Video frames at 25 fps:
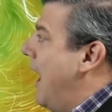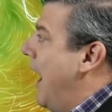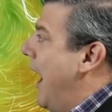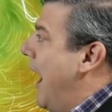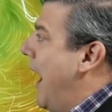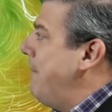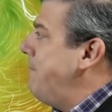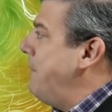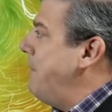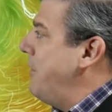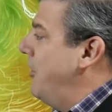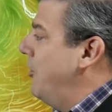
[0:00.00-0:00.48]

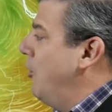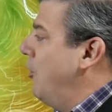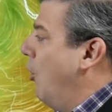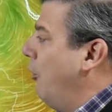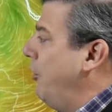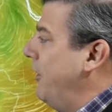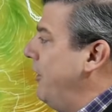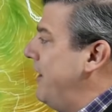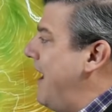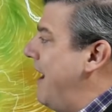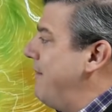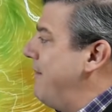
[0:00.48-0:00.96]
Up in the
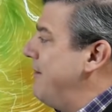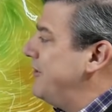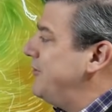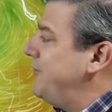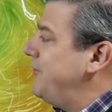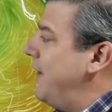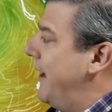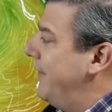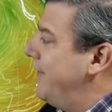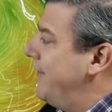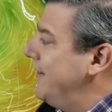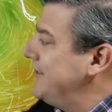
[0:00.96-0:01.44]
Northern
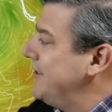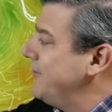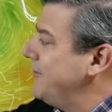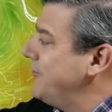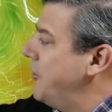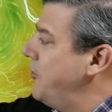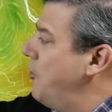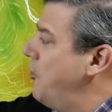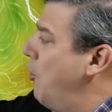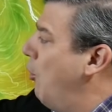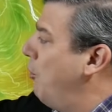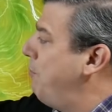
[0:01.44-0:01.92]
Hemisphere, this is
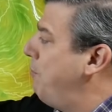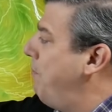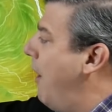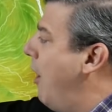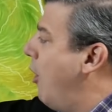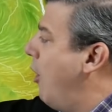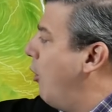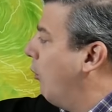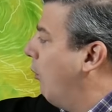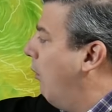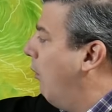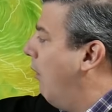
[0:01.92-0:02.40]
the North
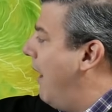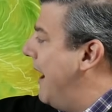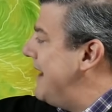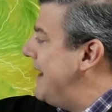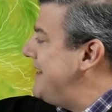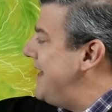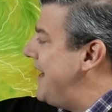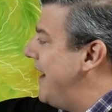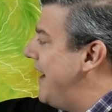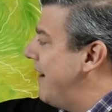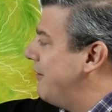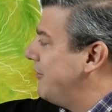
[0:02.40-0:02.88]
Pole. Right
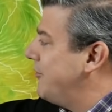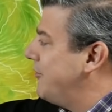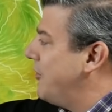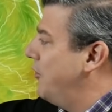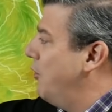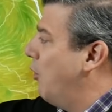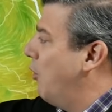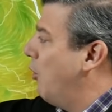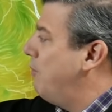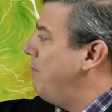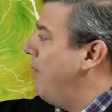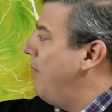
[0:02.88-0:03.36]
here is the
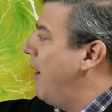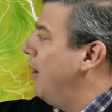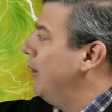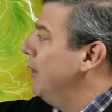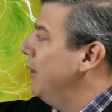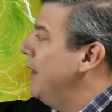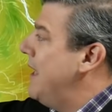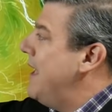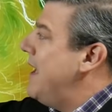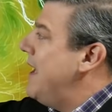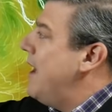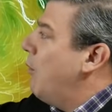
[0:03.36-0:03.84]
North Pole.